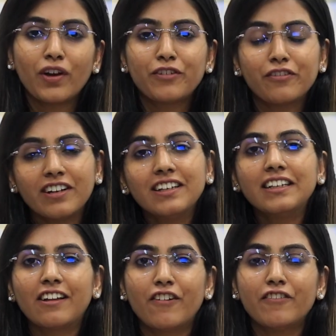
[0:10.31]
everyone,
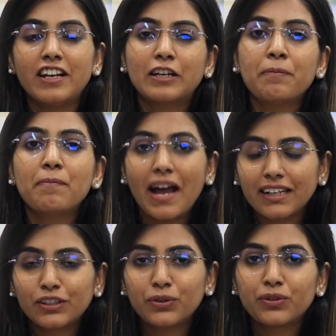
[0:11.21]
welcome
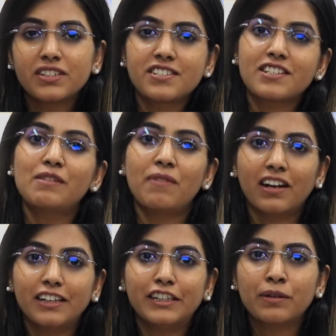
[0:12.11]
back to Digital
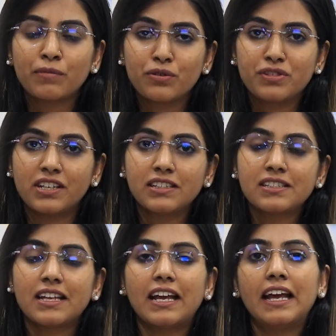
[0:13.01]
Marketing
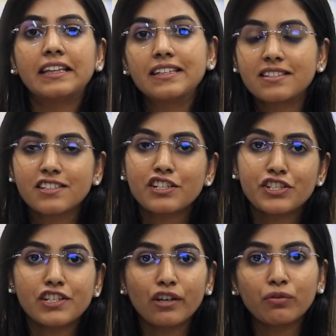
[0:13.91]
Musings, and this is a
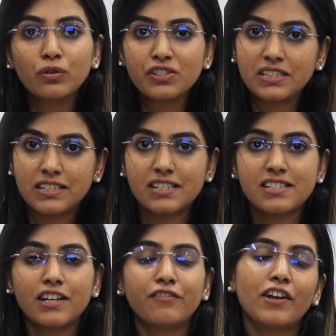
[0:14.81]
GA4
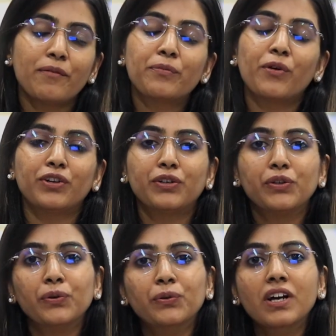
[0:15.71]
series that we have brought
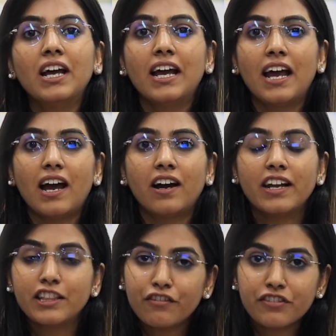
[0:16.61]
to you.
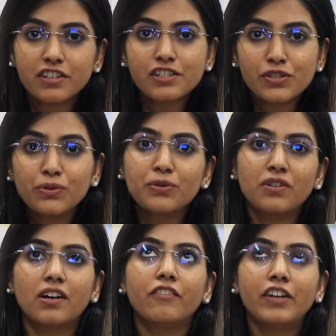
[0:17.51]
In the first
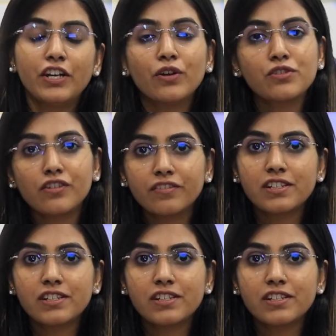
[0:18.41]
two videos of